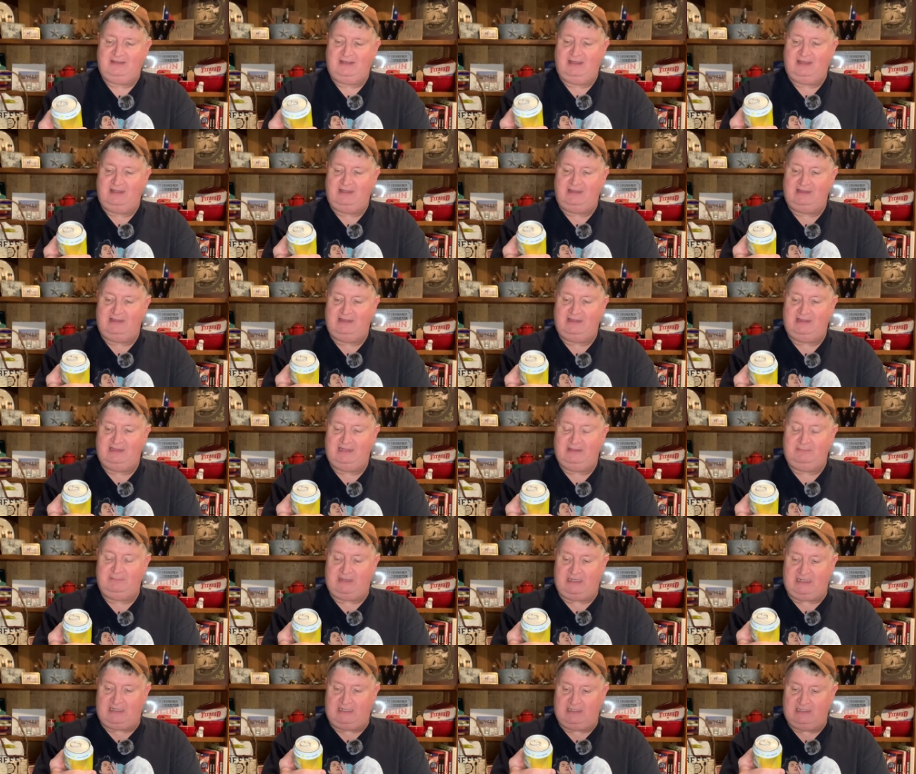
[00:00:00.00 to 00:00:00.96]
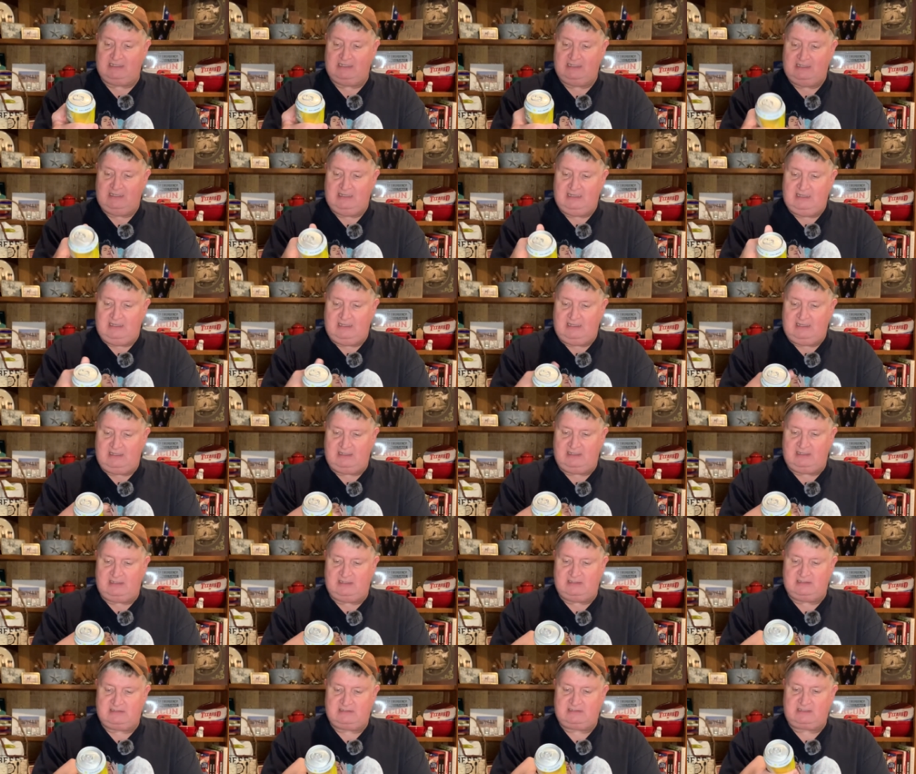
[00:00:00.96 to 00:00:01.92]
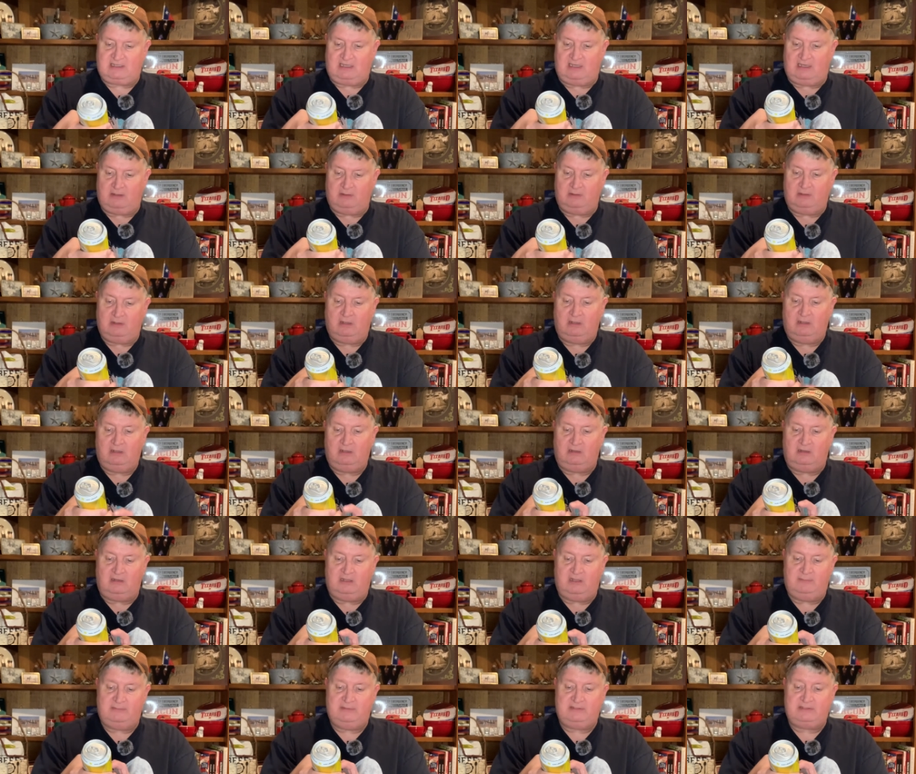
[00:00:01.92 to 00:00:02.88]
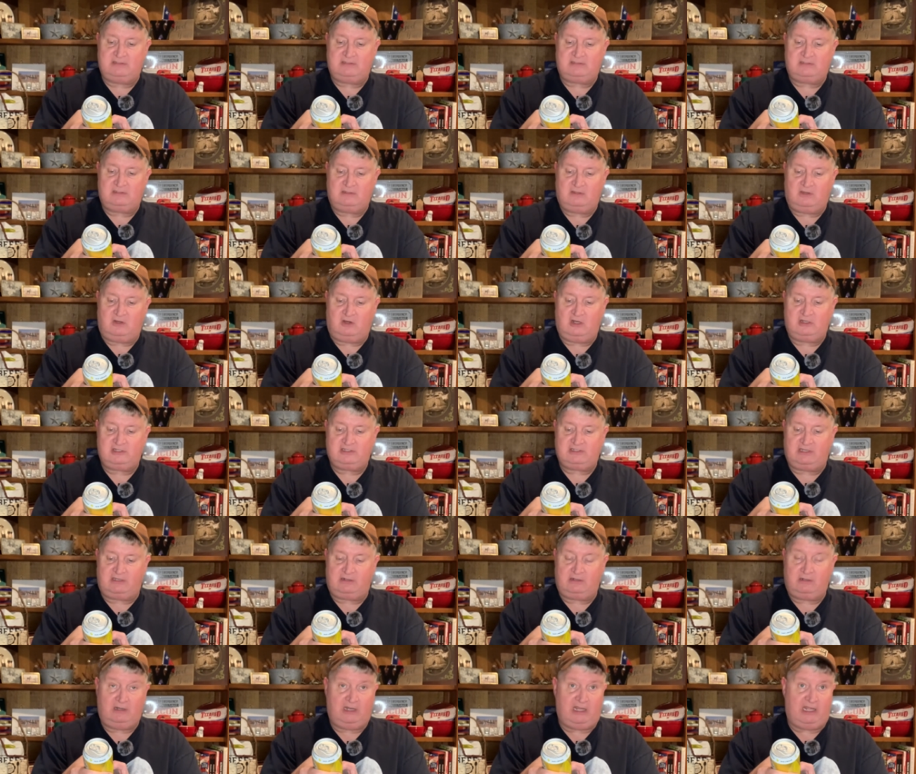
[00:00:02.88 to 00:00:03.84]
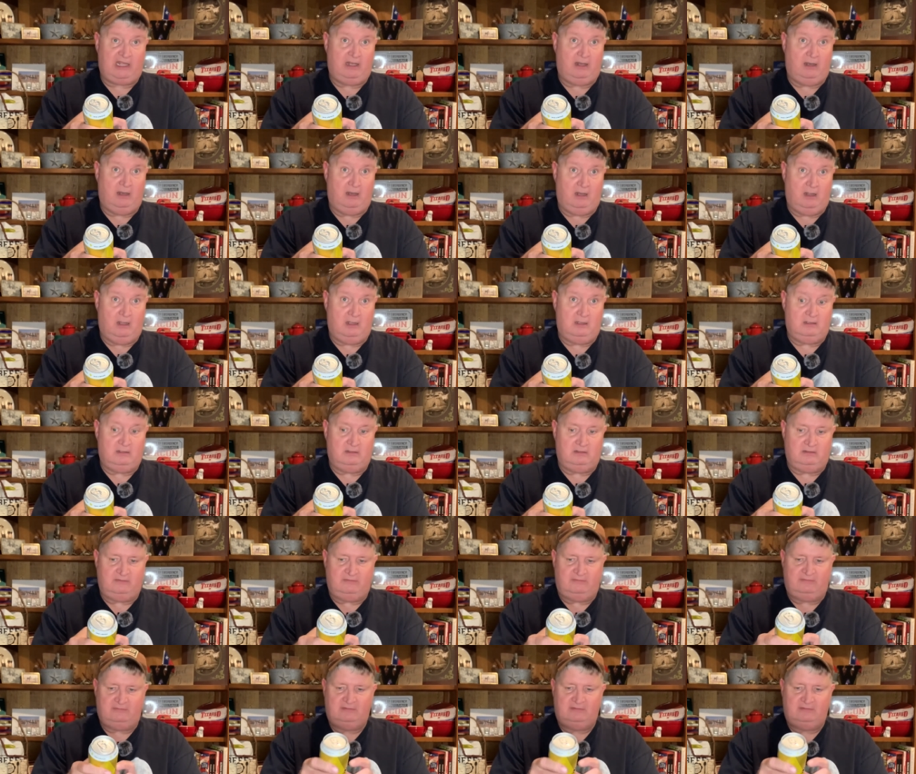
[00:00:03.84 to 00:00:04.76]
Lemonade. It's got lemons, hard cider, and love.